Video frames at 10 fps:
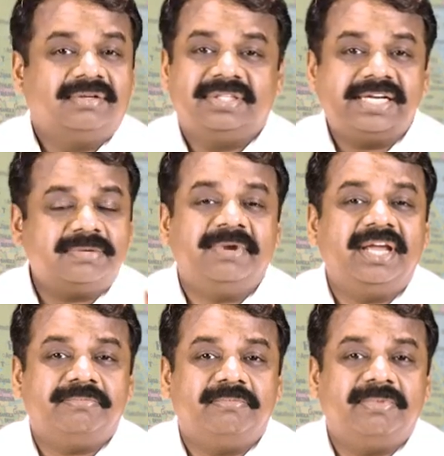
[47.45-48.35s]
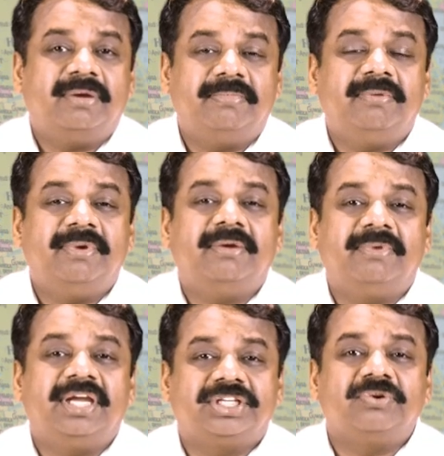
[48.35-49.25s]
That's a
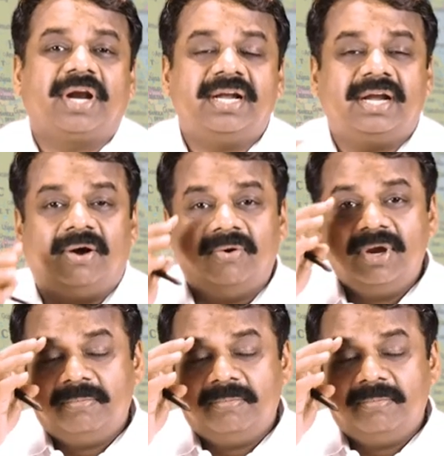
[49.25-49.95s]
big issue right now,